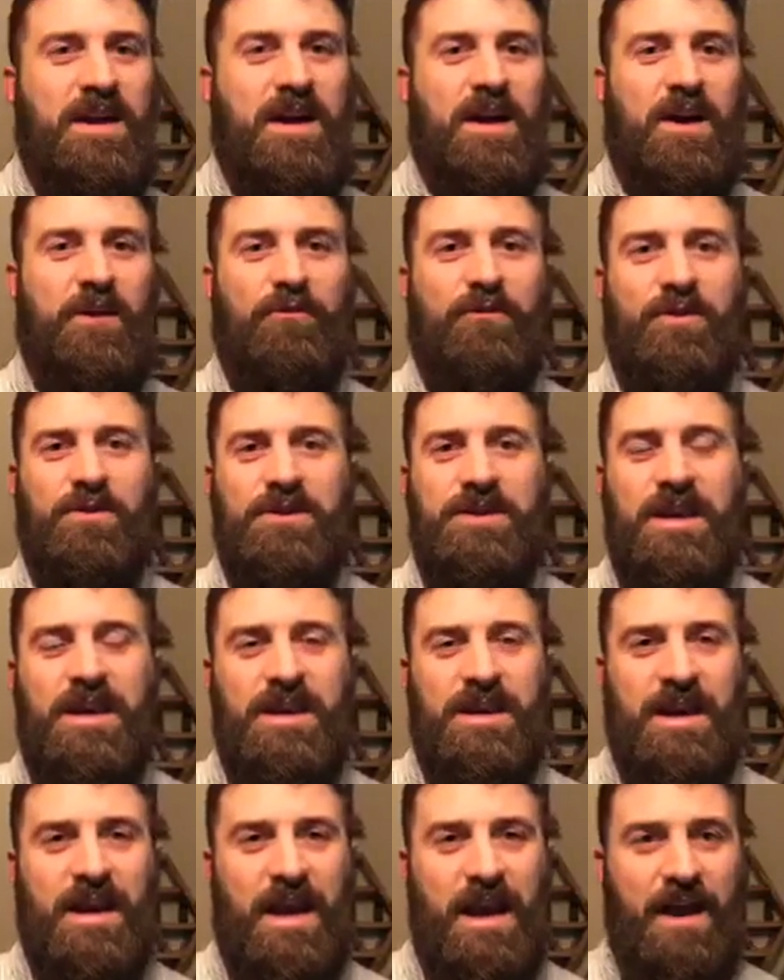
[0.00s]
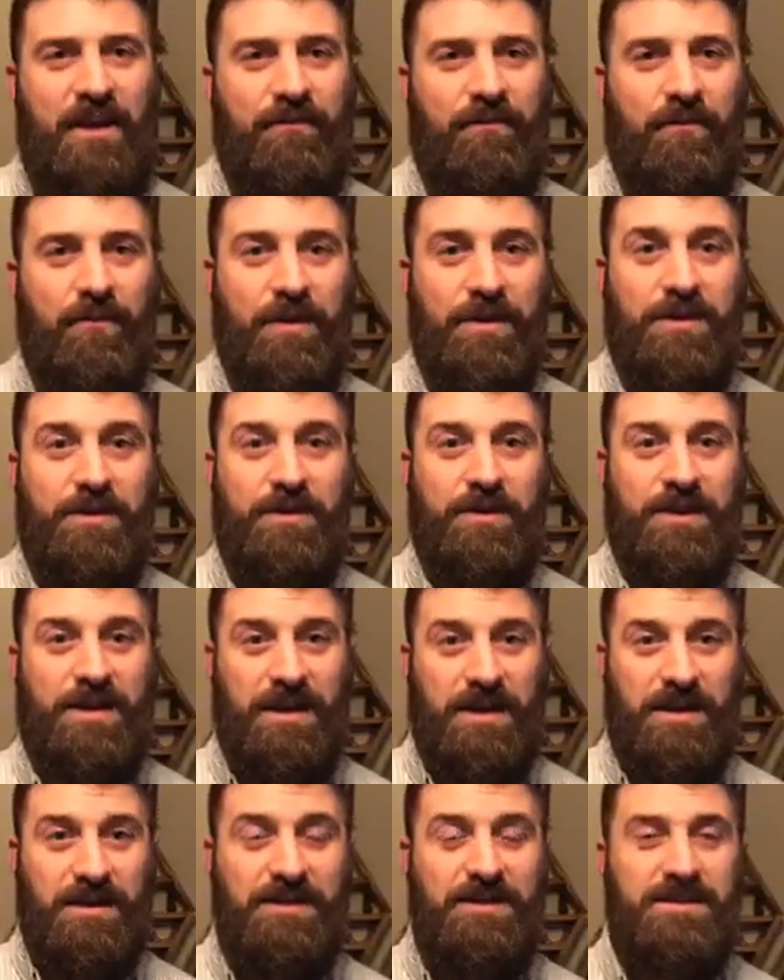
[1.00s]
of your day to have with your
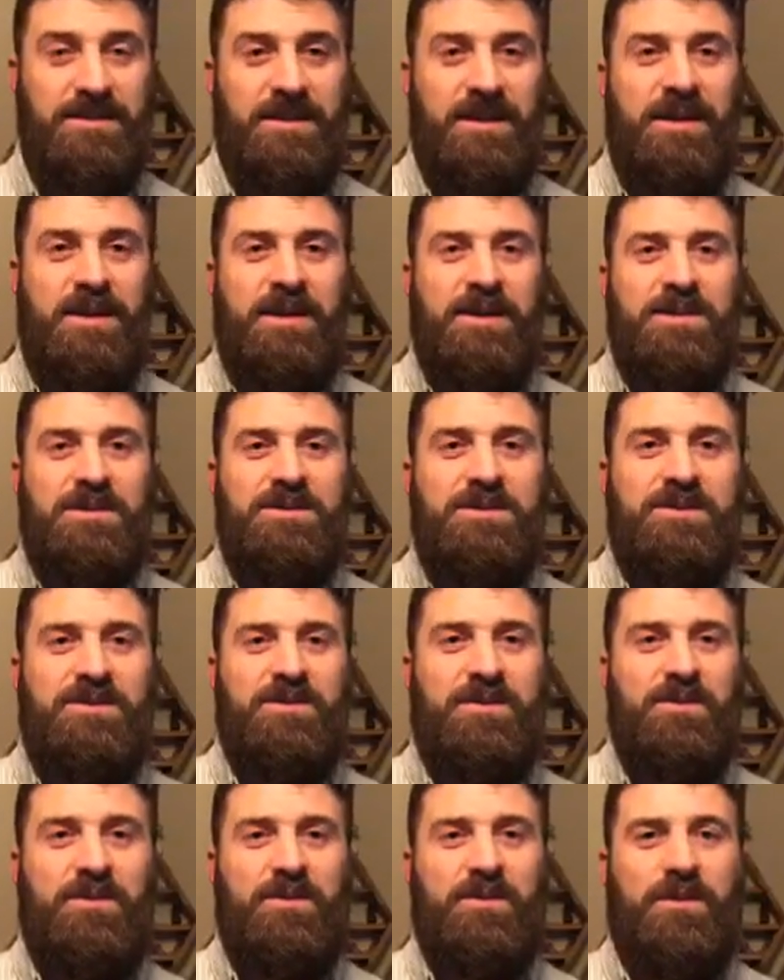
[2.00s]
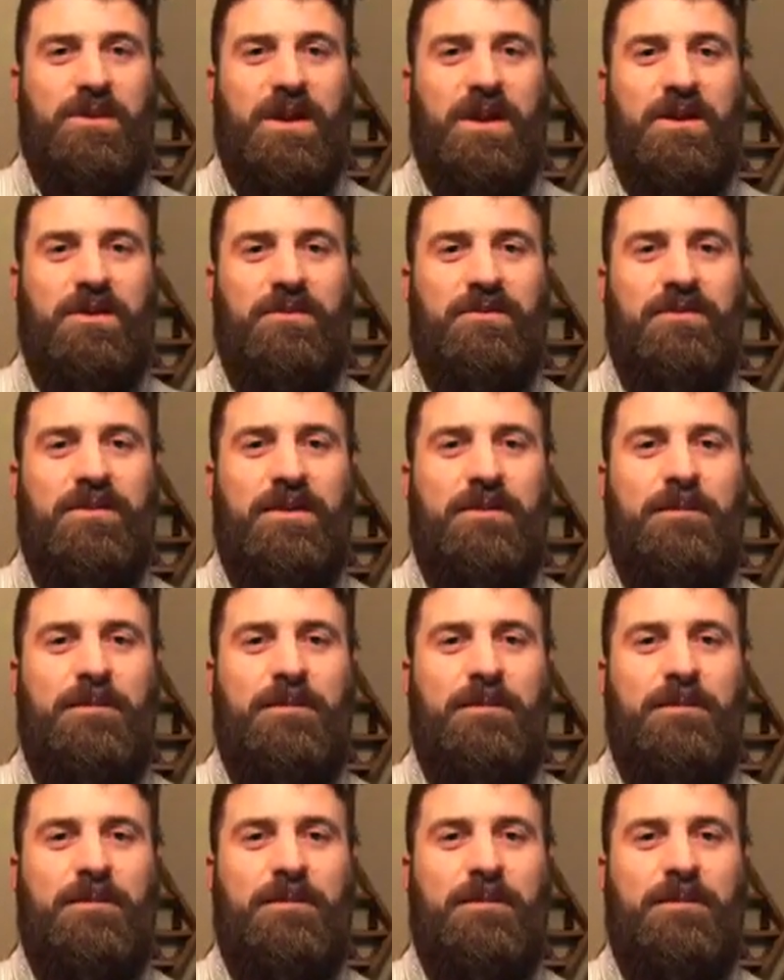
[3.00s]
kids, to kind of